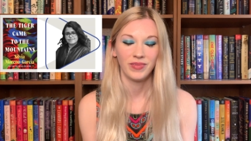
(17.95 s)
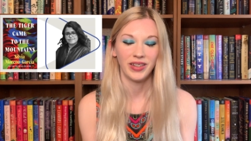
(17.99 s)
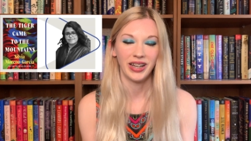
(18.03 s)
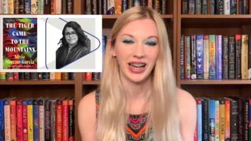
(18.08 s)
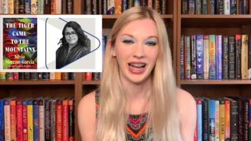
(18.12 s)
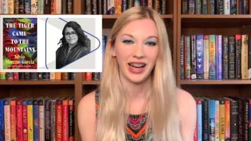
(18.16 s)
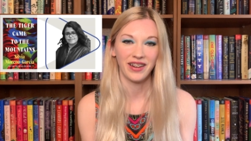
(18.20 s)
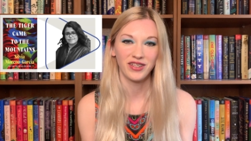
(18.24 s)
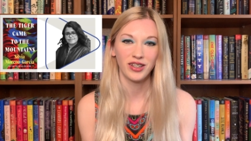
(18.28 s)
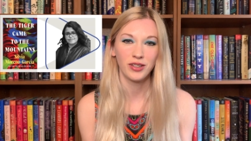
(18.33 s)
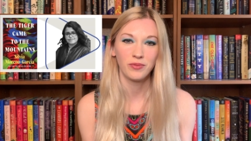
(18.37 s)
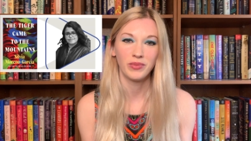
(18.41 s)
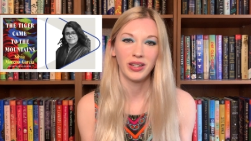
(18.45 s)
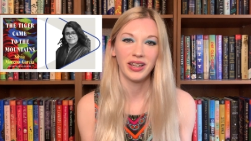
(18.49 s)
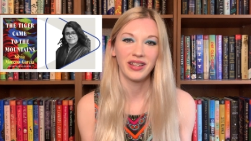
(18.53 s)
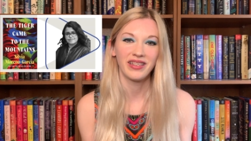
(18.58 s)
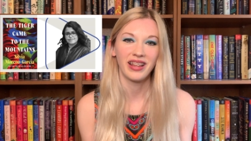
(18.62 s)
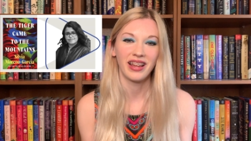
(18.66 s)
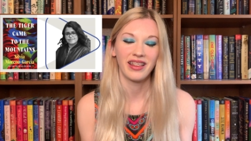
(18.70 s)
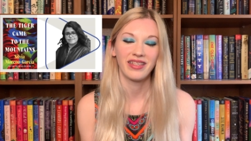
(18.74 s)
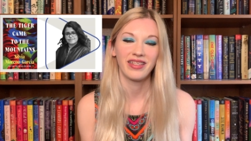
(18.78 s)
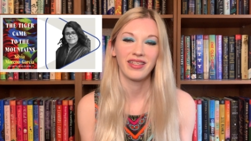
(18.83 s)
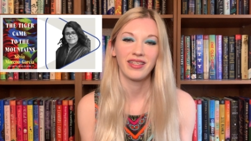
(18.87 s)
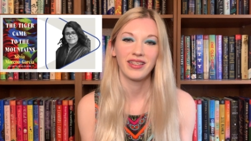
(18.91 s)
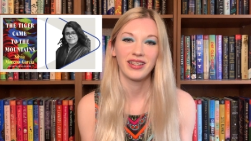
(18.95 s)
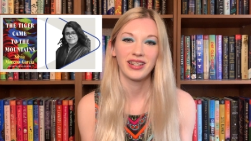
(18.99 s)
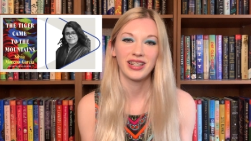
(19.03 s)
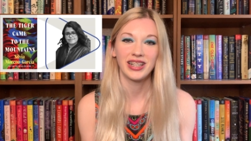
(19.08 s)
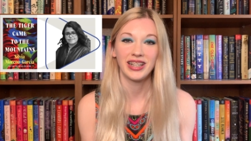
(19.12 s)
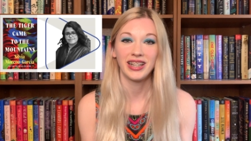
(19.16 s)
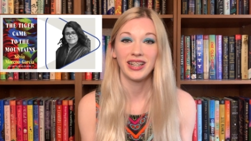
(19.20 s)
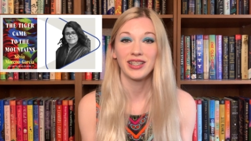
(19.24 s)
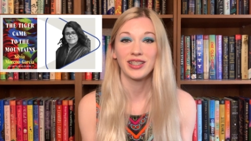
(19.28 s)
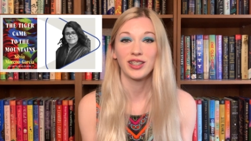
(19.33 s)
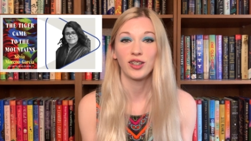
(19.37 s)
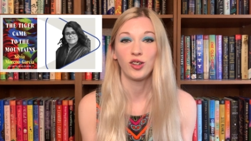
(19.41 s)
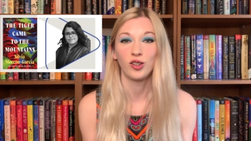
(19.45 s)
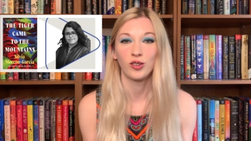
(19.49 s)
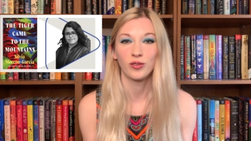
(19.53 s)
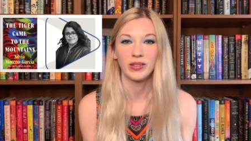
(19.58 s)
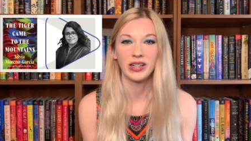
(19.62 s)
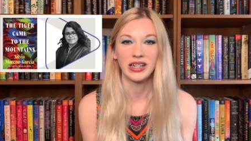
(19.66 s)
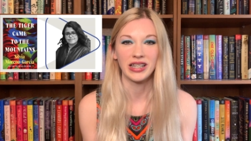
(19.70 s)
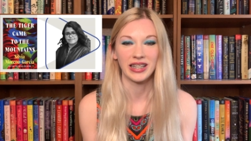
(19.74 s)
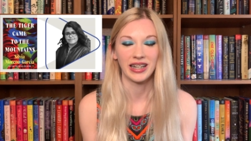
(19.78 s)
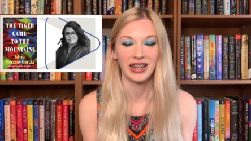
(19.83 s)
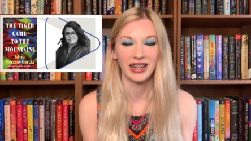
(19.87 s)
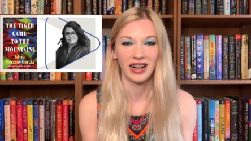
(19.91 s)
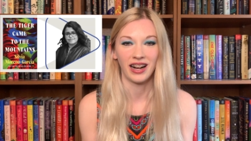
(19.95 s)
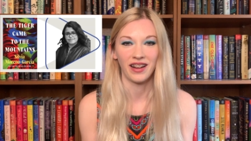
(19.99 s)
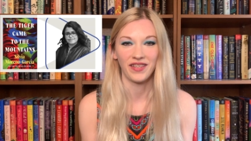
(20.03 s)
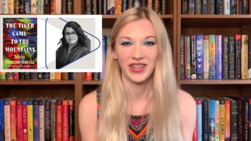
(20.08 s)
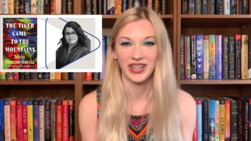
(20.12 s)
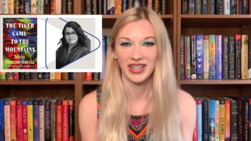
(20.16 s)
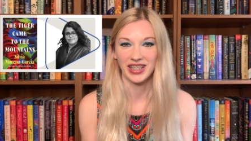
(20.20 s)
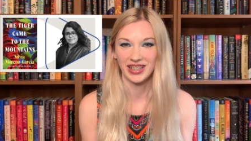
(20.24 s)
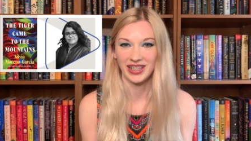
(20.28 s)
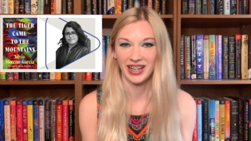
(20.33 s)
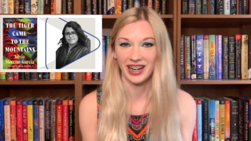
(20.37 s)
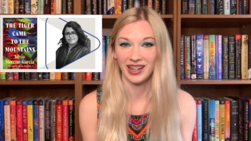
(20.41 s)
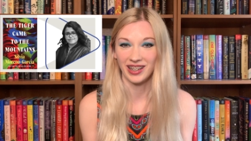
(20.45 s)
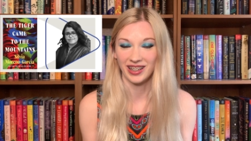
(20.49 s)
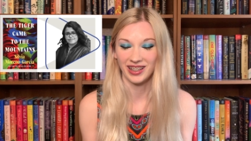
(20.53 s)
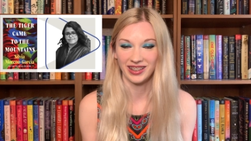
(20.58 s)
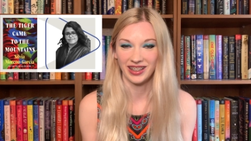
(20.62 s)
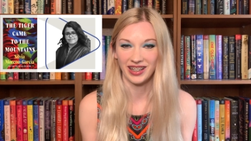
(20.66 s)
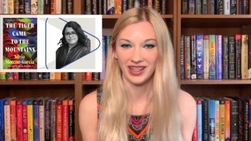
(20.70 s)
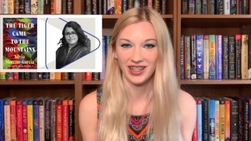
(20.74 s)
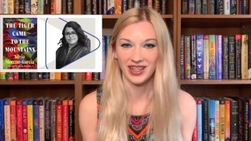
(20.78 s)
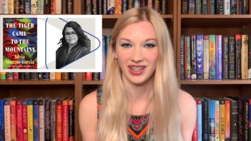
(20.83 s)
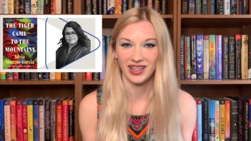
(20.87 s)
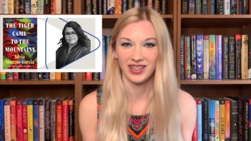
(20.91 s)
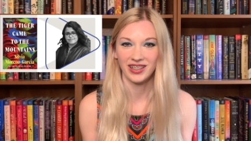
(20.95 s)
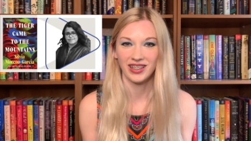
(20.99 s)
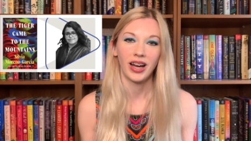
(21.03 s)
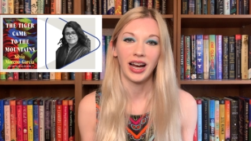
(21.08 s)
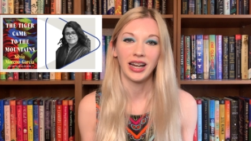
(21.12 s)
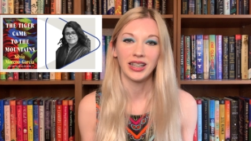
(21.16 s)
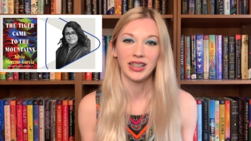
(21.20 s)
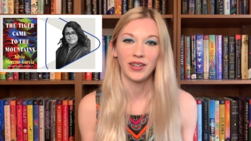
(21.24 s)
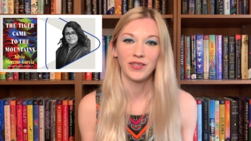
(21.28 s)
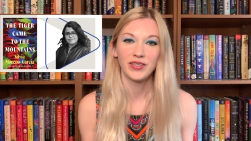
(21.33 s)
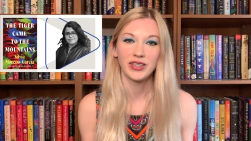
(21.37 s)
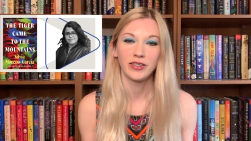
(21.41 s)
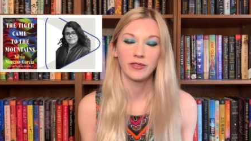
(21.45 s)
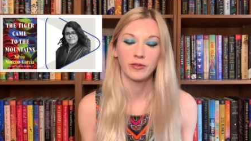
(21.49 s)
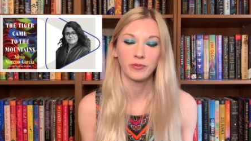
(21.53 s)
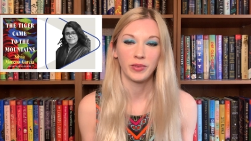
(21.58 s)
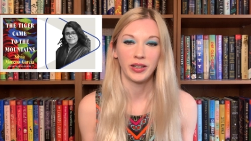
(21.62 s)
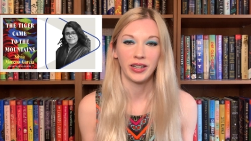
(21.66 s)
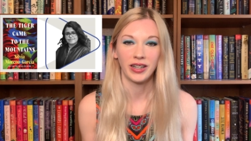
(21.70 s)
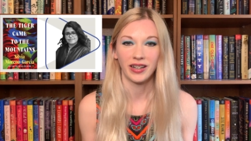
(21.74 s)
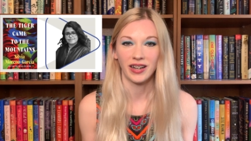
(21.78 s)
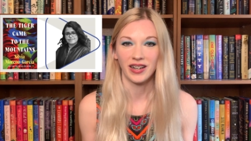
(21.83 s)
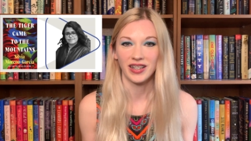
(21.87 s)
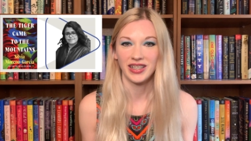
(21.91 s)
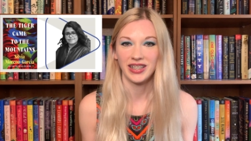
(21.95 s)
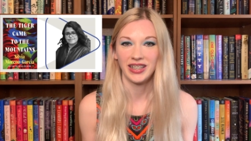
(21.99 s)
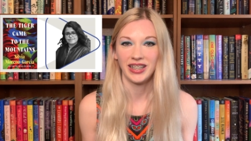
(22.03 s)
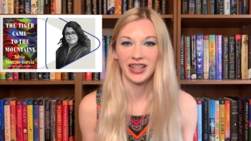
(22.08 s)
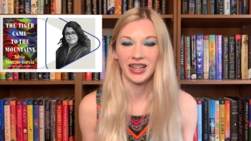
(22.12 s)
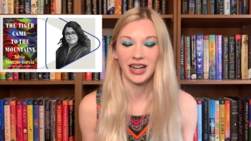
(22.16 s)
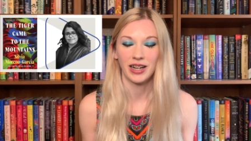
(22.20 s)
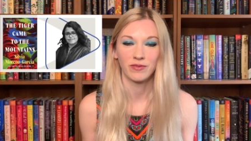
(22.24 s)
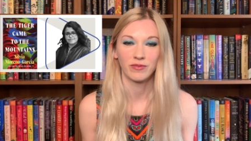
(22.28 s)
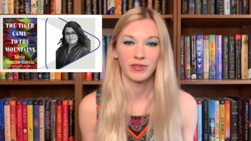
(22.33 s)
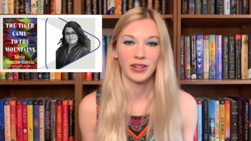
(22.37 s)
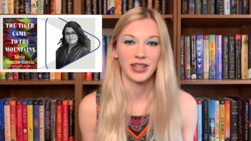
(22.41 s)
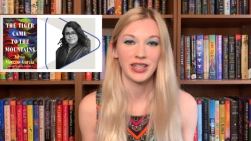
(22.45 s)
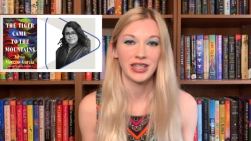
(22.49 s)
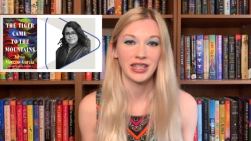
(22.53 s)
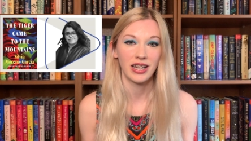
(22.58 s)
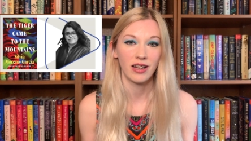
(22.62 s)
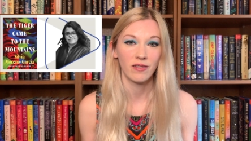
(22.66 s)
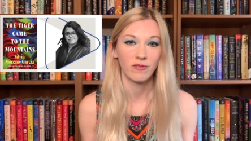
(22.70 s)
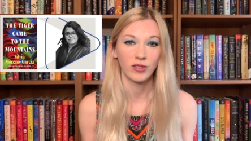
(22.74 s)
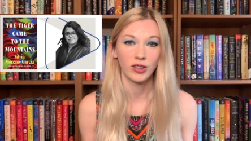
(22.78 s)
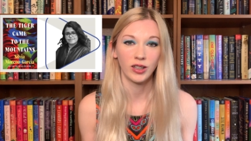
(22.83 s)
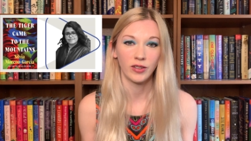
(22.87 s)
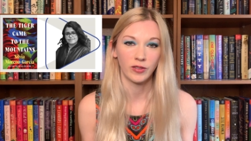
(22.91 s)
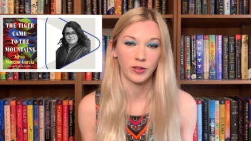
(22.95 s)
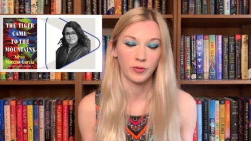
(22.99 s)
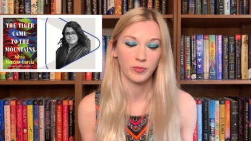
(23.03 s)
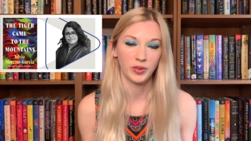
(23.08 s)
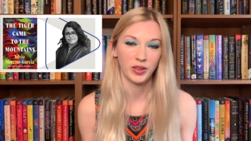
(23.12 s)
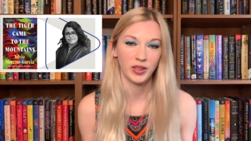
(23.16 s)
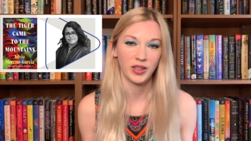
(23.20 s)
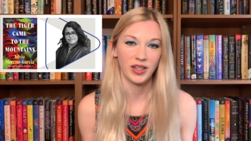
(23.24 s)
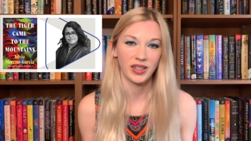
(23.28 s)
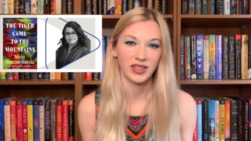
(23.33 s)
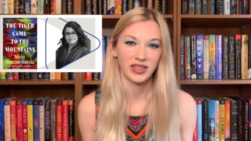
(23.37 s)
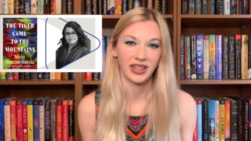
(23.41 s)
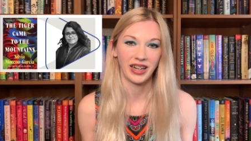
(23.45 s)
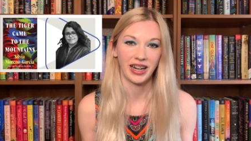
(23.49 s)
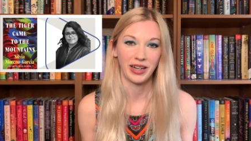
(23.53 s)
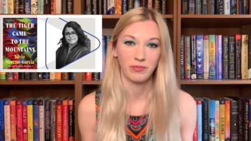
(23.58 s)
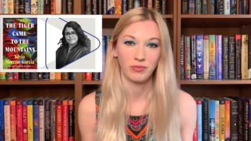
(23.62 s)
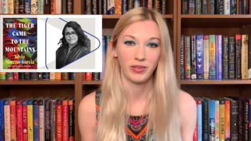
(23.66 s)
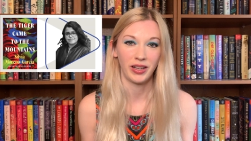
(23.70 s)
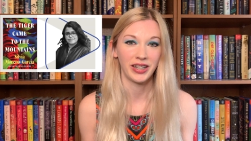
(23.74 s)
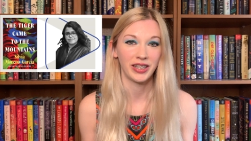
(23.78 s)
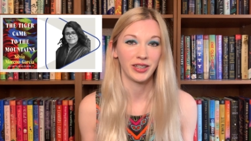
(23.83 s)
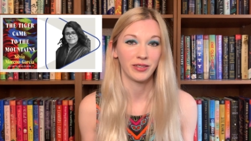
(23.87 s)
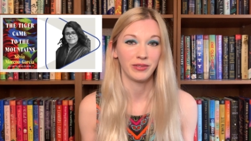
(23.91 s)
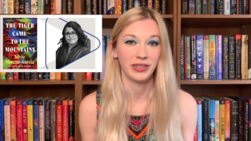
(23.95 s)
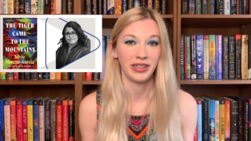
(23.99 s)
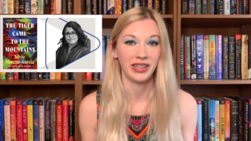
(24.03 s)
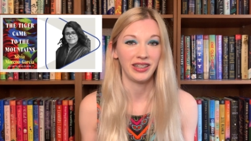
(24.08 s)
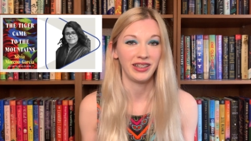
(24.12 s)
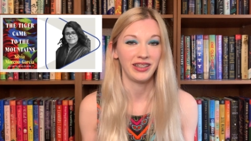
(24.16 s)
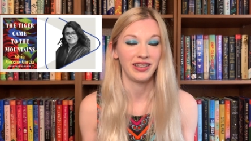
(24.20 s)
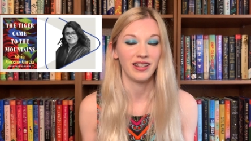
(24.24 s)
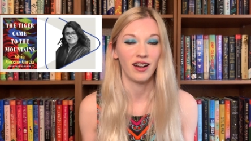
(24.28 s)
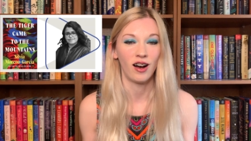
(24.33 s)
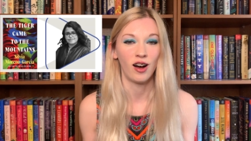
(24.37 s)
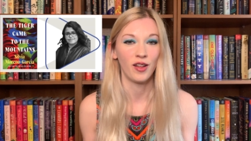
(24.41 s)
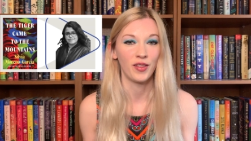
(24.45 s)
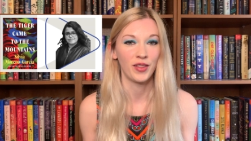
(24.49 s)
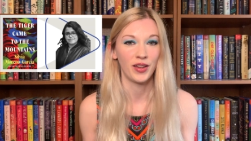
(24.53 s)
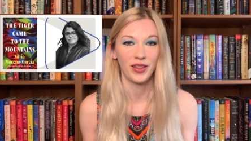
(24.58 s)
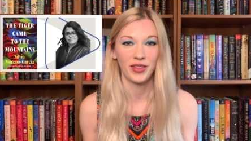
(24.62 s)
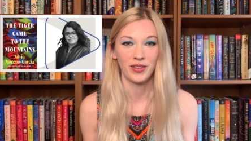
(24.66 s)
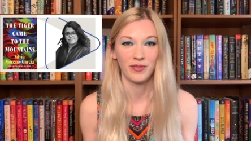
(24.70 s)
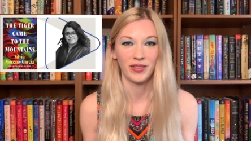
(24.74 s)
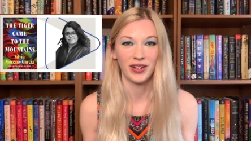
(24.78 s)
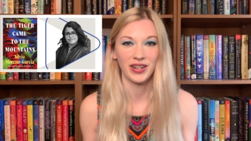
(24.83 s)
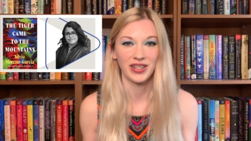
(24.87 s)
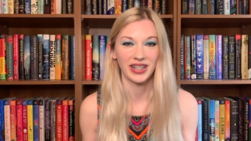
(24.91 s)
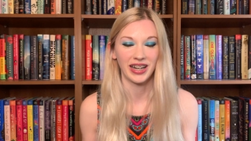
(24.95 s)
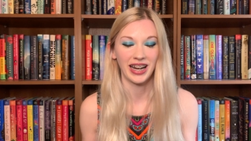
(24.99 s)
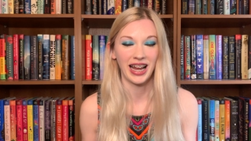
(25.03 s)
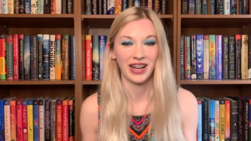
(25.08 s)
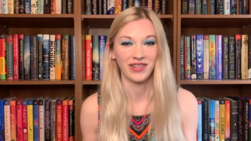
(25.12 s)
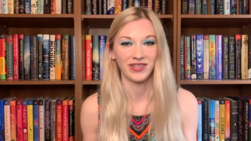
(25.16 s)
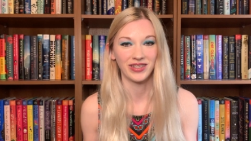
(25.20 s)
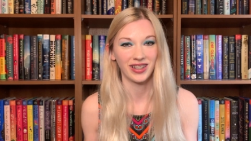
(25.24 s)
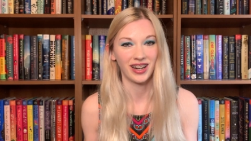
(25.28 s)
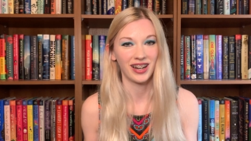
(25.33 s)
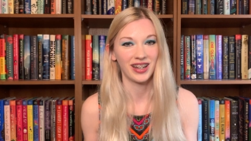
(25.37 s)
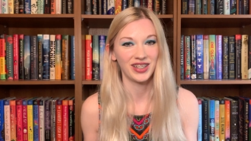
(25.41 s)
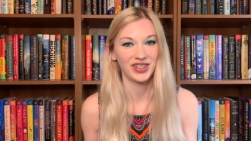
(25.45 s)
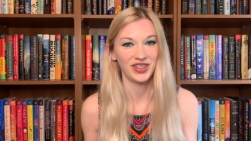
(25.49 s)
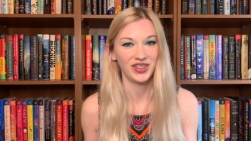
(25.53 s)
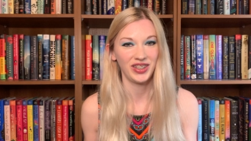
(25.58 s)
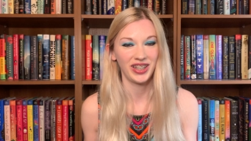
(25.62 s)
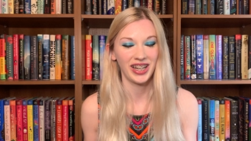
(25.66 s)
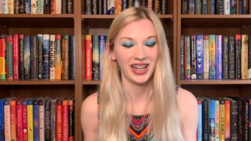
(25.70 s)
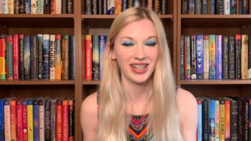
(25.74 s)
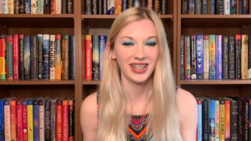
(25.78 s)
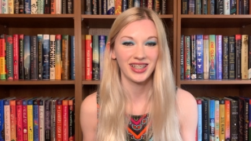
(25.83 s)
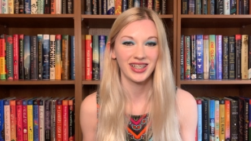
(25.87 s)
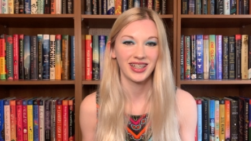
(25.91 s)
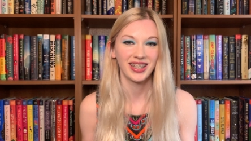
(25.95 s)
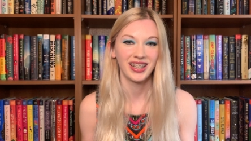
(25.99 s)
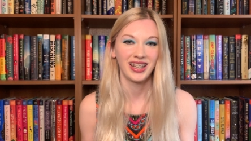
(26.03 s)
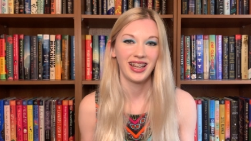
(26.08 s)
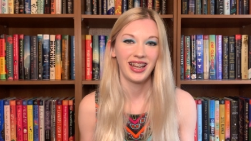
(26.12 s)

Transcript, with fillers: Now, I have to admit that she is the whole reason I got this entire collection. I love Silvia Moreno-Garcia, and I've read several of her books, and I plan to read all the other ones that I haven't gotten to yet.